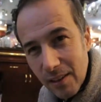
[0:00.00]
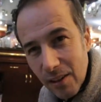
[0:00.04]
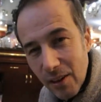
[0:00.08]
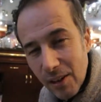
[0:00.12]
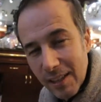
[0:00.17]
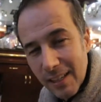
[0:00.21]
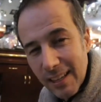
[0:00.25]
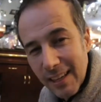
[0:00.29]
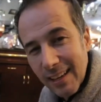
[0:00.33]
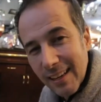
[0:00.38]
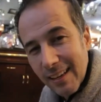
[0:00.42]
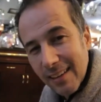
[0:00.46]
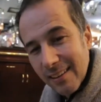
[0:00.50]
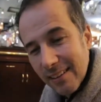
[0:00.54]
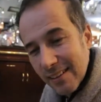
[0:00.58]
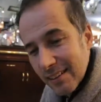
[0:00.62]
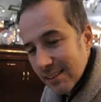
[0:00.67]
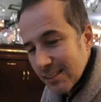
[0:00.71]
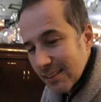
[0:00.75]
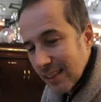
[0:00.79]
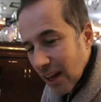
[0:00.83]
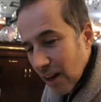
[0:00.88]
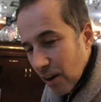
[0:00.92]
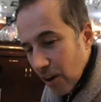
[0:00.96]
Okay,
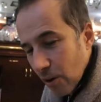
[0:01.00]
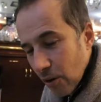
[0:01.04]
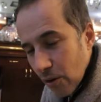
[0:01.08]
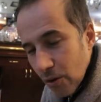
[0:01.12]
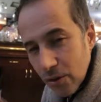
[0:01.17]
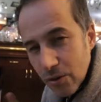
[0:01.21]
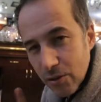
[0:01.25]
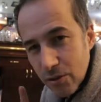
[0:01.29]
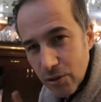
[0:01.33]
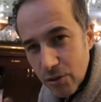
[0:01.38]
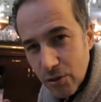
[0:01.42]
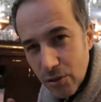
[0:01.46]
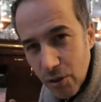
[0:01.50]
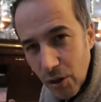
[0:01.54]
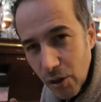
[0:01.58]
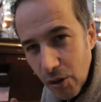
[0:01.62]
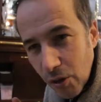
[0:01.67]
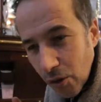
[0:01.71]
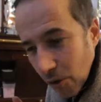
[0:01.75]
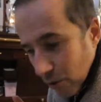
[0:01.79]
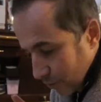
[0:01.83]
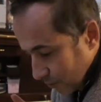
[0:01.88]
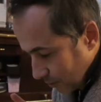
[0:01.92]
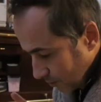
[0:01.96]
now
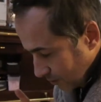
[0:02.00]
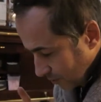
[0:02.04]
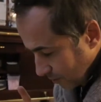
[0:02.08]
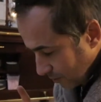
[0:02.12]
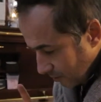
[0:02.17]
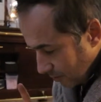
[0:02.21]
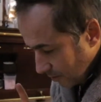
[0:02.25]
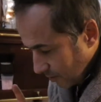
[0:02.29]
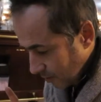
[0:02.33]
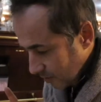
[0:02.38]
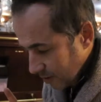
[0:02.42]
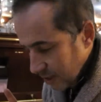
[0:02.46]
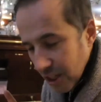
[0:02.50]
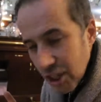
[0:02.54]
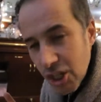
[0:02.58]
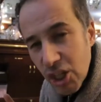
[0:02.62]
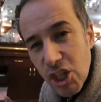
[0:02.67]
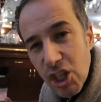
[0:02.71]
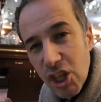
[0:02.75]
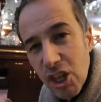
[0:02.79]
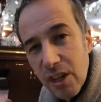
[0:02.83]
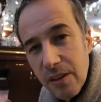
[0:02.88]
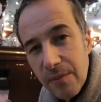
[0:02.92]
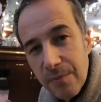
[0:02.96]
second
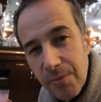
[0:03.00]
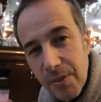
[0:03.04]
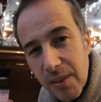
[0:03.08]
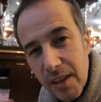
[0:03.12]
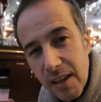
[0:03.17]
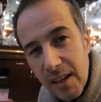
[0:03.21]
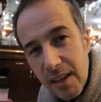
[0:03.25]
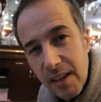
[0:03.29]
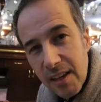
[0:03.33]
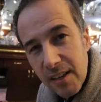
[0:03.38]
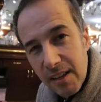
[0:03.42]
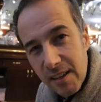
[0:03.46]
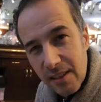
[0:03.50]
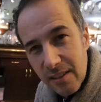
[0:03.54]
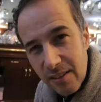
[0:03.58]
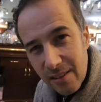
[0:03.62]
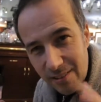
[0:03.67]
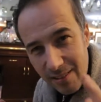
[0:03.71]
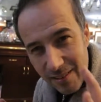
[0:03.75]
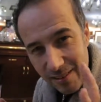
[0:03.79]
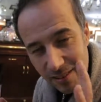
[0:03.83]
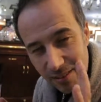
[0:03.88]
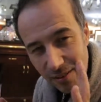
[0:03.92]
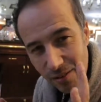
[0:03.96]
dish.
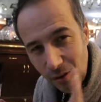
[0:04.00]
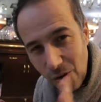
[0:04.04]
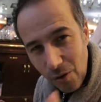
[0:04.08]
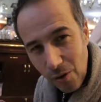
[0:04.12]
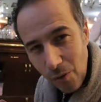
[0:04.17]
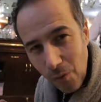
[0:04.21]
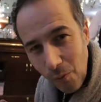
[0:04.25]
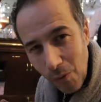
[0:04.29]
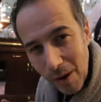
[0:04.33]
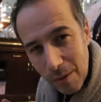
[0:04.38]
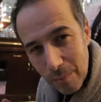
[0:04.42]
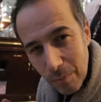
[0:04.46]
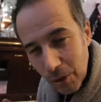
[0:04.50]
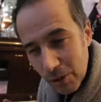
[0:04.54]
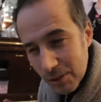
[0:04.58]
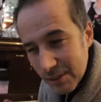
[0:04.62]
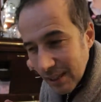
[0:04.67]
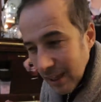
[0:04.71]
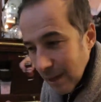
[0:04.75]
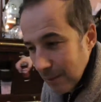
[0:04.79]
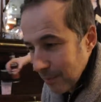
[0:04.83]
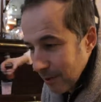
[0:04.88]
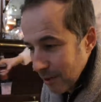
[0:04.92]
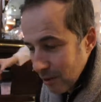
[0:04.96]
One more
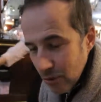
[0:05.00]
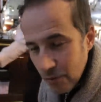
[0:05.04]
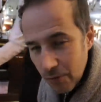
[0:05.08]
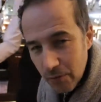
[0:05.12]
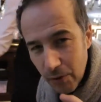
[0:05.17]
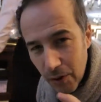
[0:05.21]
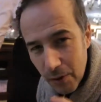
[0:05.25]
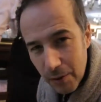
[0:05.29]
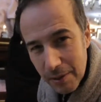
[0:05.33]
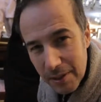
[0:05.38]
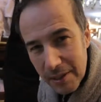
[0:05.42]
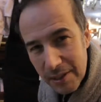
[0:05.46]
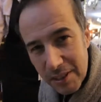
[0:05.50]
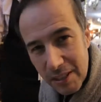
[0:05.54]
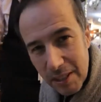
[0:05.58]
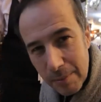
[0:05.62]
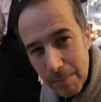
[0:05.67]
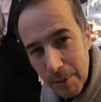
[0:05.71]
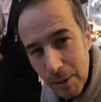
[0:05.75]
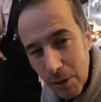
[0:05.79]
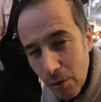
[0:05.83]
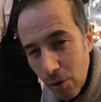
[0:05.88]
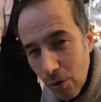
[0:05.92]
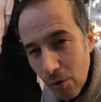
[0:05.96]
time, it's very
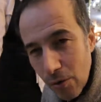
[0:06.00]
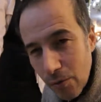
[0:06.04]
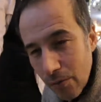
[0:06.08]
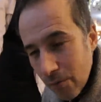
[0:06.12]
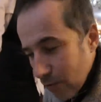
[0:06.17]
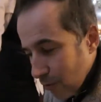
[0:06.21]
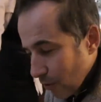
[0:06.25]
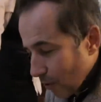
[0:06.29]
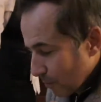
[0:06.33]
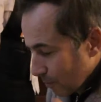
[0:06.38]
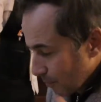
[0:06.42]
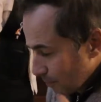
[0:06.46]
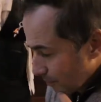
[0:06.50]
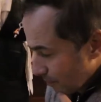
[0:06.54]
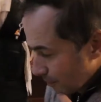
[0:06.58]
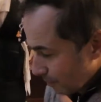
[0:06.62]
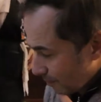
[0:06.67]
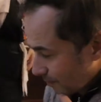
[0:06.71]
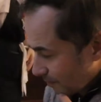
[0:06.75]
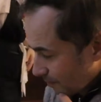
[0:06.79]
typical from